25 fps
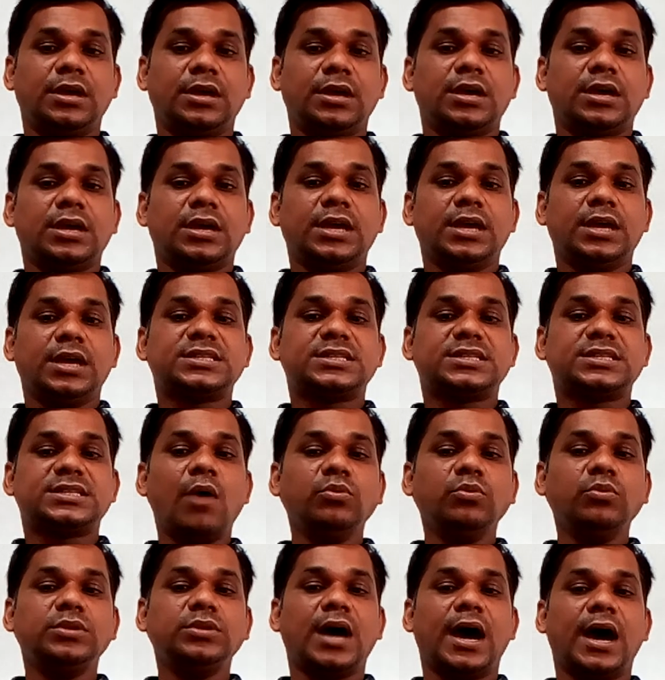in
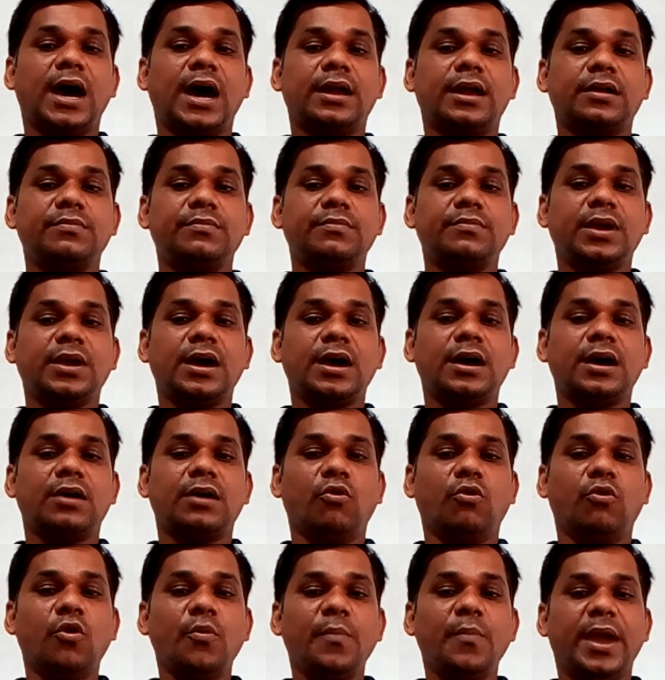Saudi Arabia,
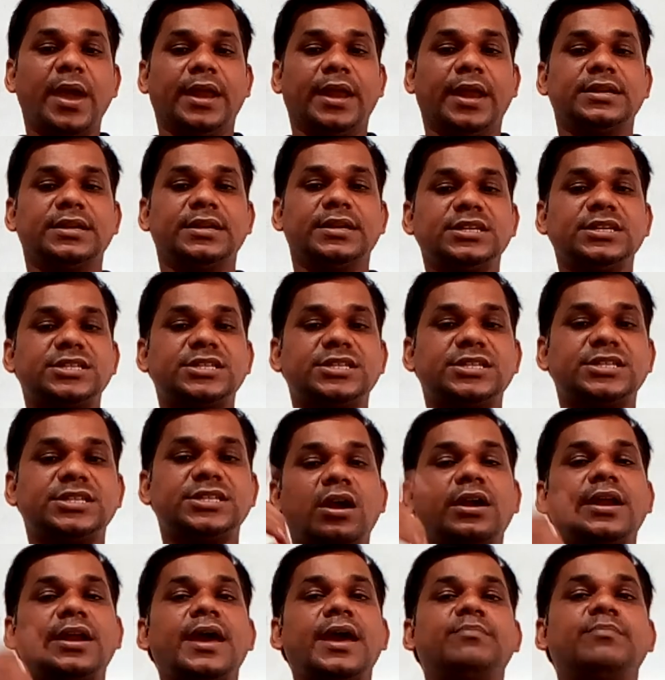women did
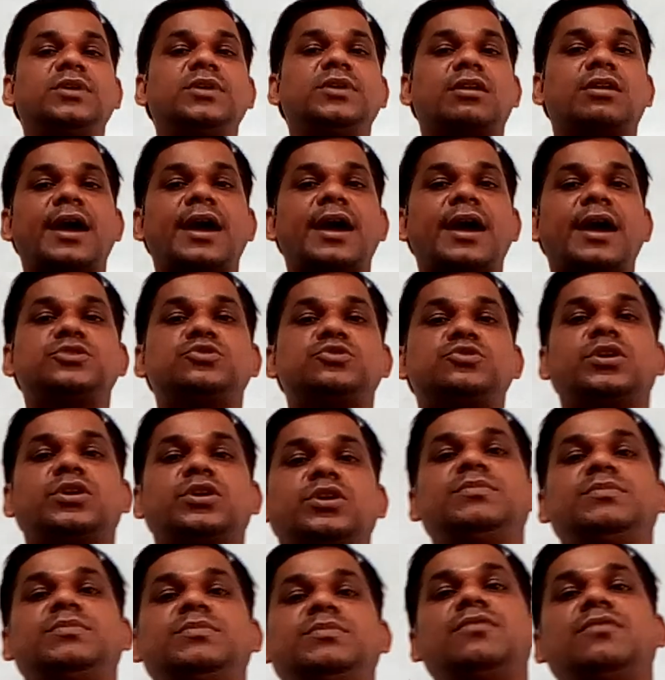not have the right to give
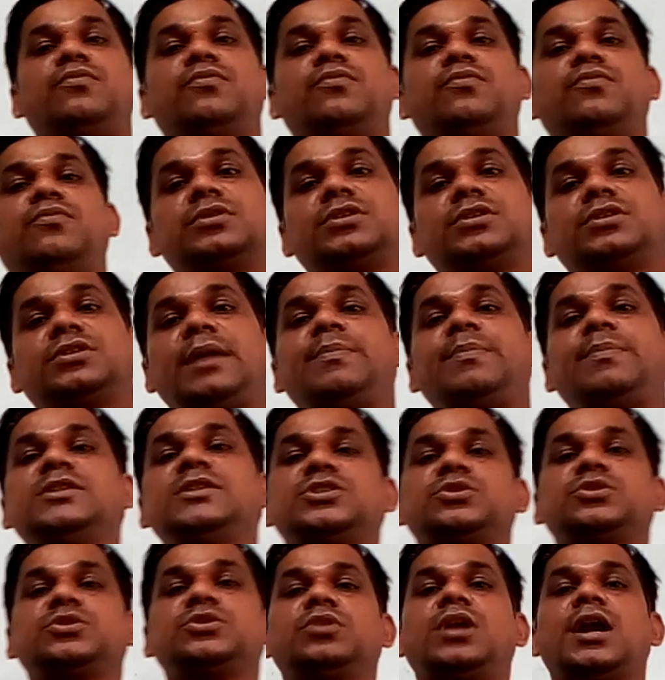that vote. That means
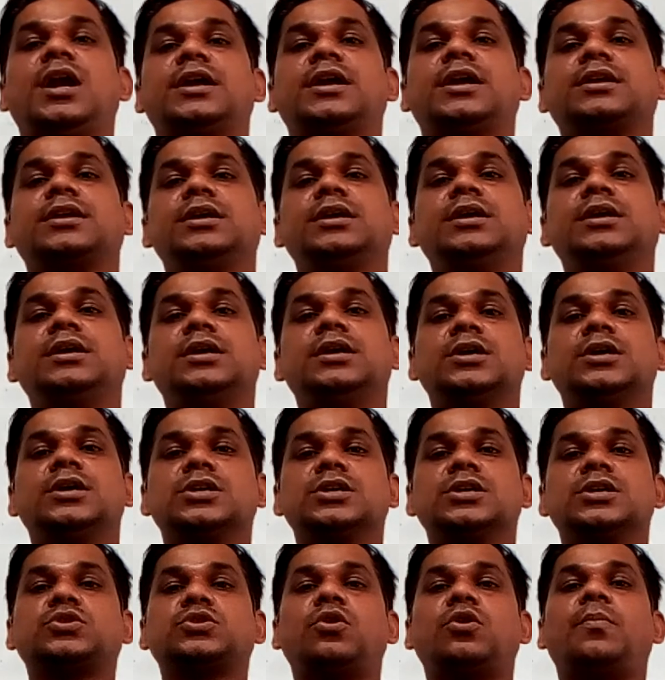you know that.
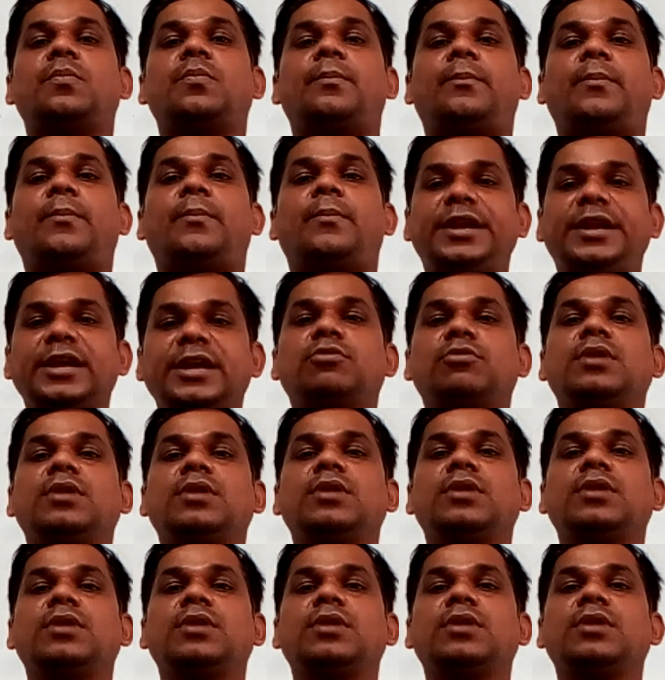So
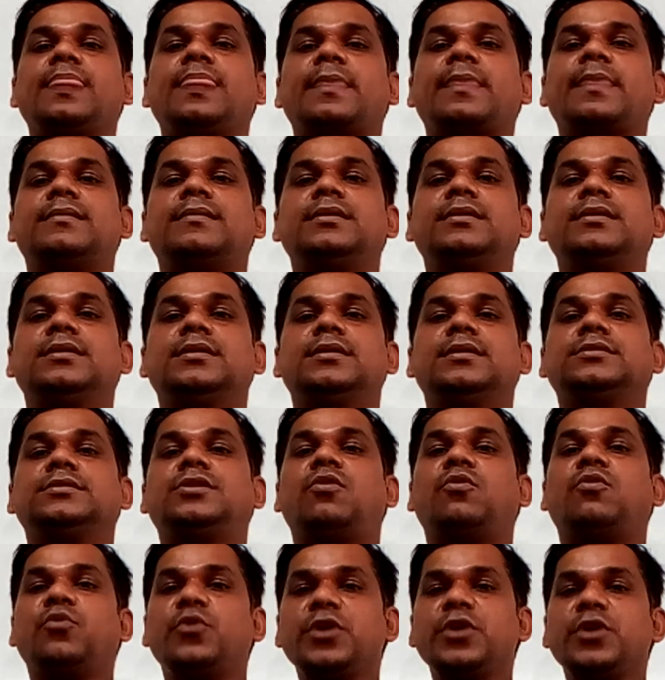particularly the
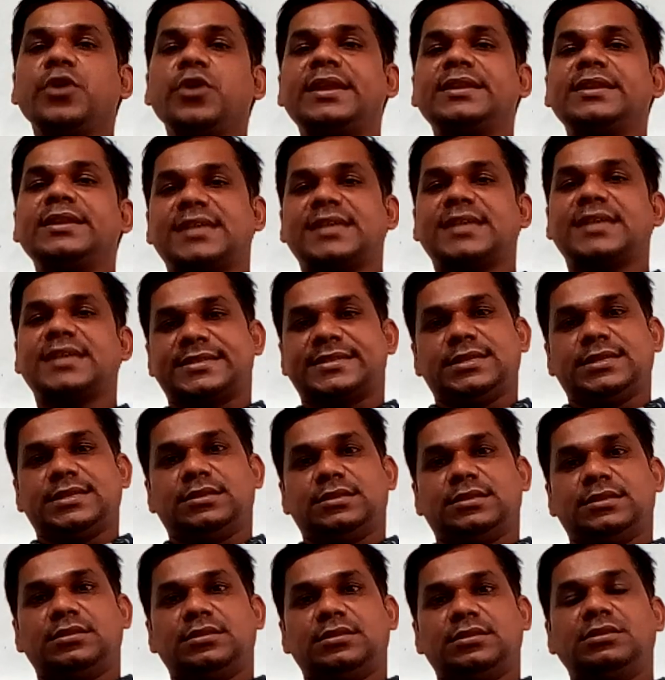women section,
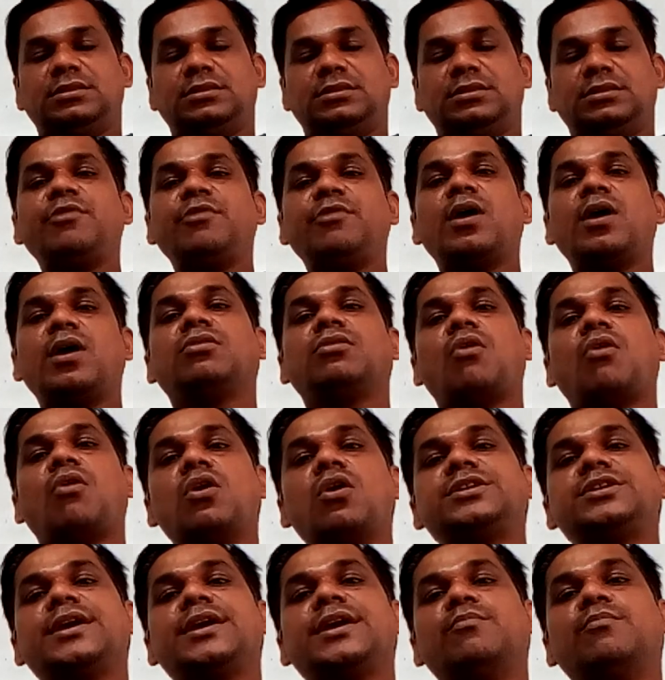they were
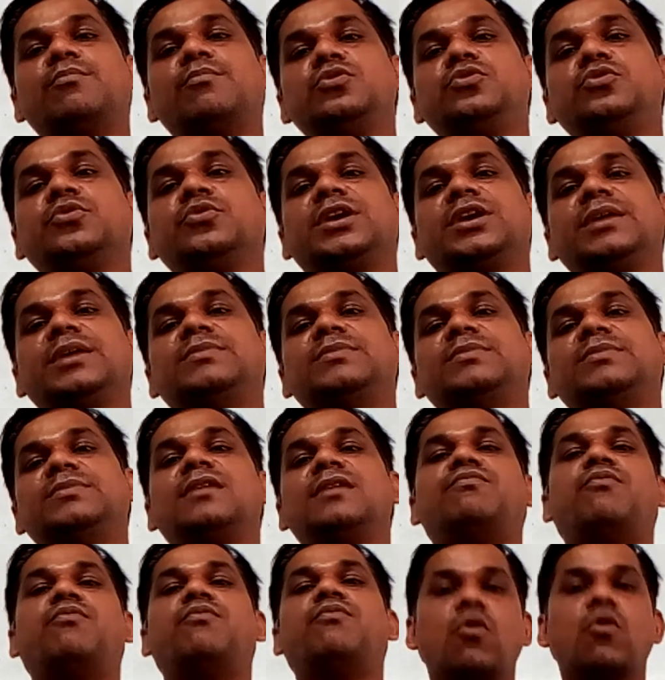not able to give
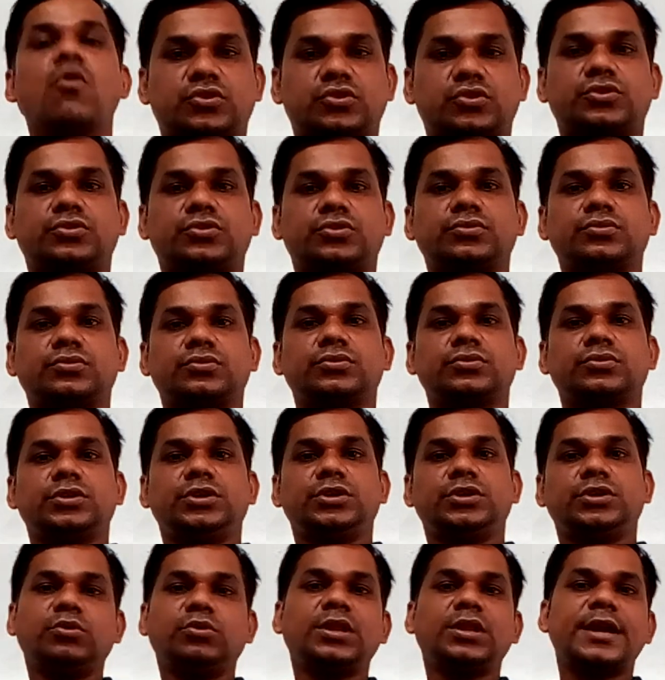that vote.
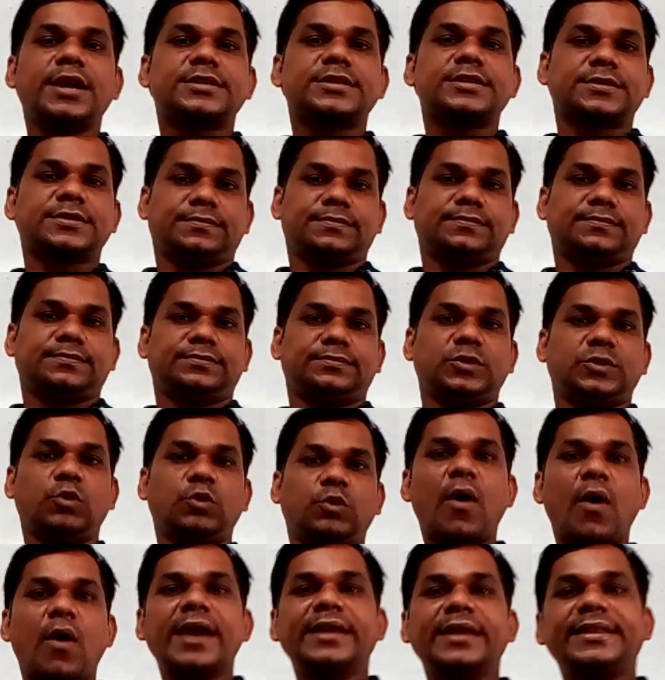You know that
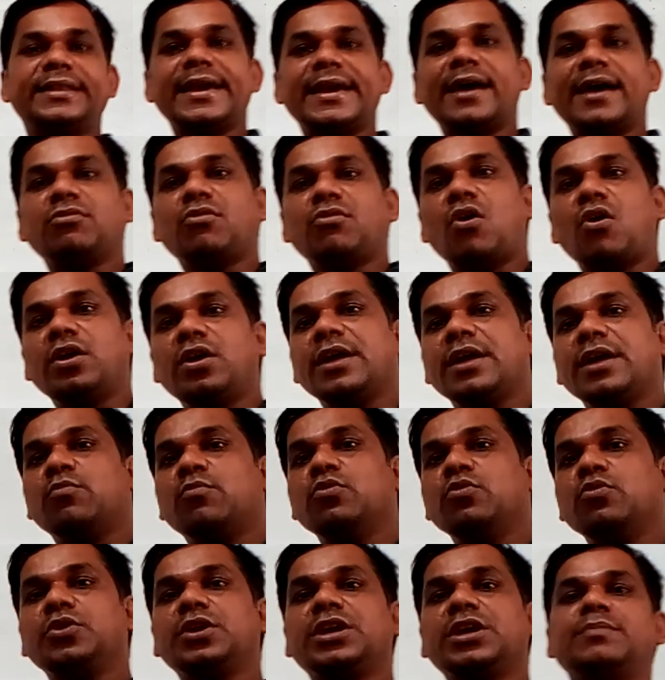why they are not able
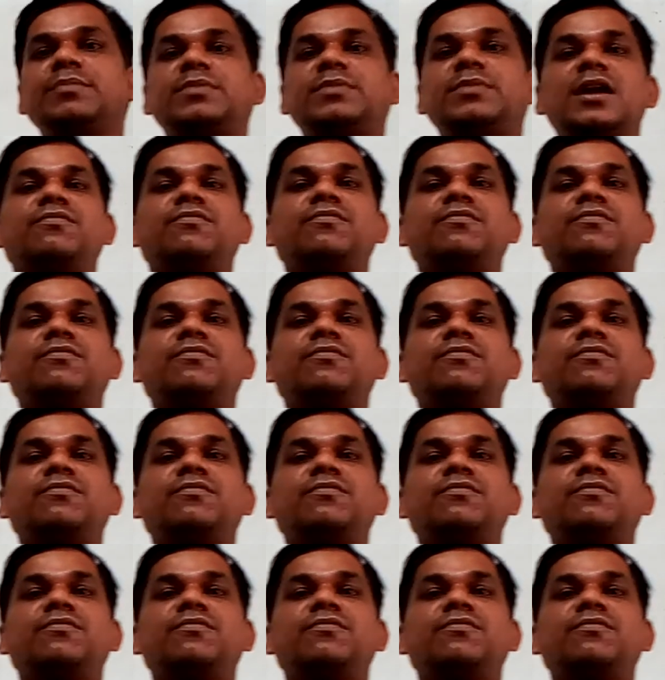to give that